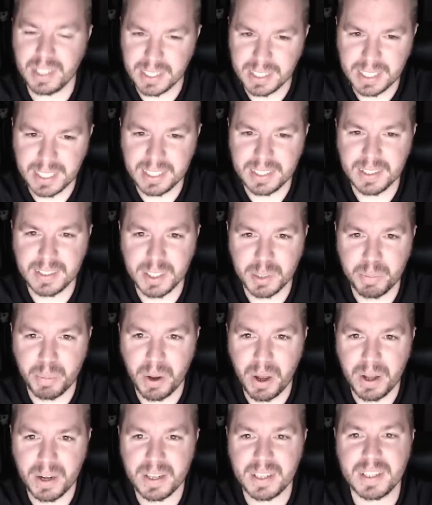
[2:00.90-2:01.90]
let's get to this
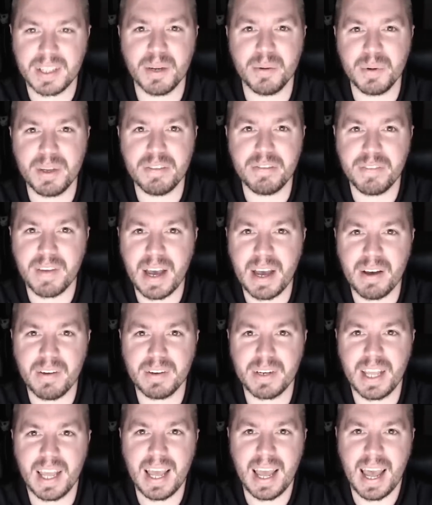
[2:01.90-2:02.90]
product that we
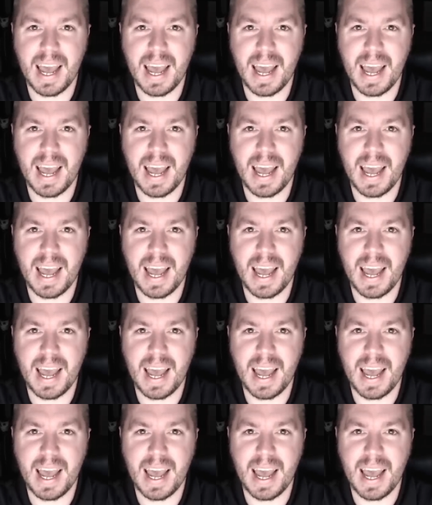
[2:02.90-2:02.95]
found